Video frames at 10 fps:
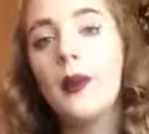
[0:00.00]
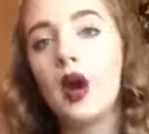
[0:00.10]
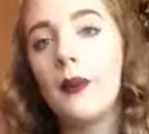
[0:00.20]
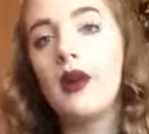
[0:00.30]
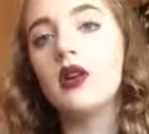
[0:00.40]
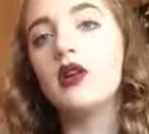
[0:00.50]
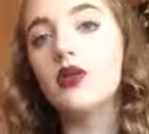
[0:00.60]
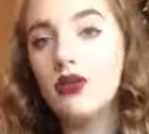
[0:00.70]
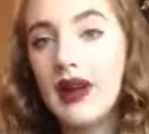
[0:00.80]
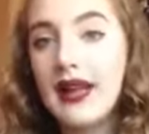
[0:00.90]
purple
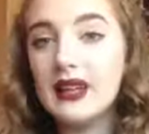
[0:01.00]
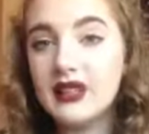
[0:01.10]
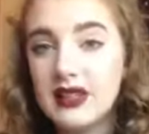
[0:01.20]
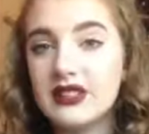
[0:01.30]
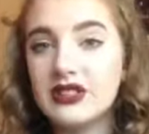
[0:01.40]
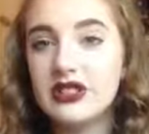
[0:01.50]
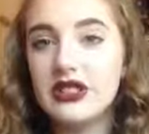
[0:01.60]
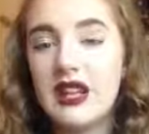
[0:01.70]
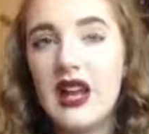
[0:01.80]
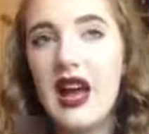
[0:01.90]
and red glitters
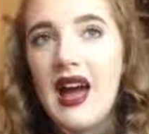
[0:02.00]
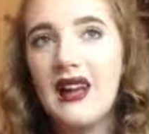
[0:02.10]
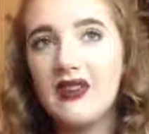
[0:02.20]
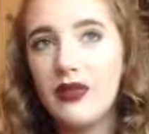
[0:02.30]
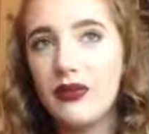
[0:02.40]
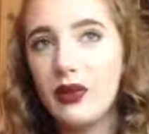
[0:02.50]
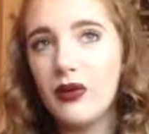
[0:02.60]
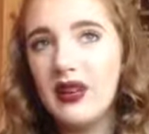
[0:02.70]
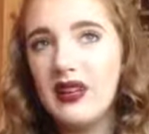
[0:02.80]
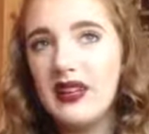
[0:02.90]
in it, and the real
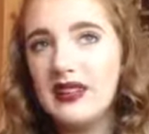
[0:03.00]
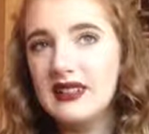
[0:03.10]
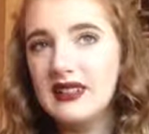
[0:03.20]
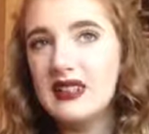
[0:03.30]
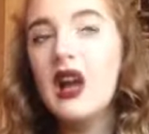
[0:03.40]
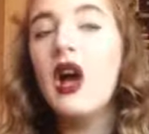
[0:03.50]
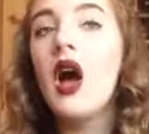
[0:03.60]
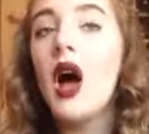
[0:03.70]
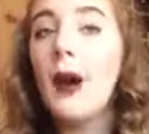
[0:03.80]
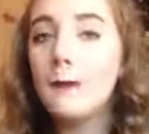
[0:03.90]
one, it is
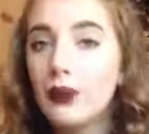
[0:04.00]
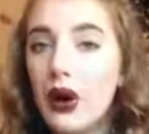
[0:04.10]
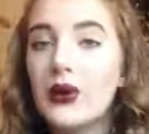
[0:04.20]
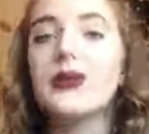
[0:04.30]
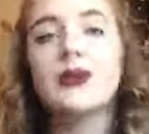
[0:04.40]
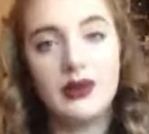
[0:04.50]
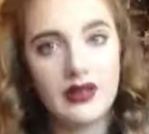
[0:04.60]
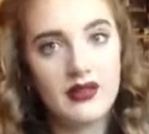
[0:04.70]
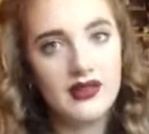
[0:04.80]
brown with